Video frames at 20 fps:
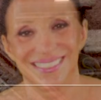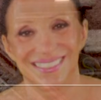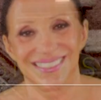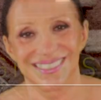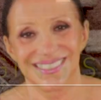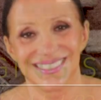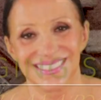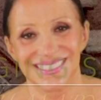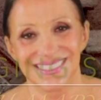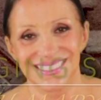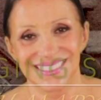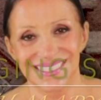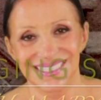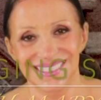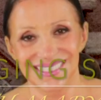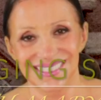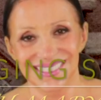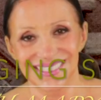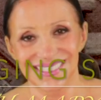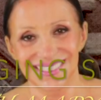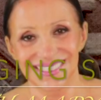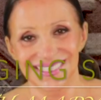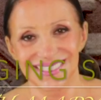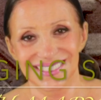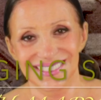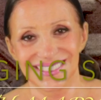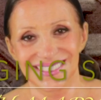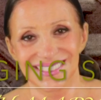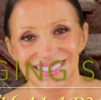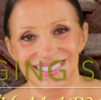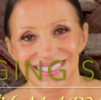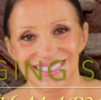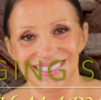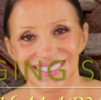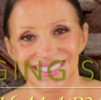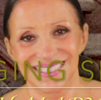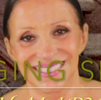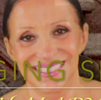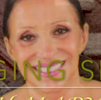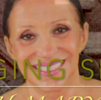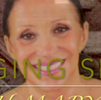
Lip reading: [no speech]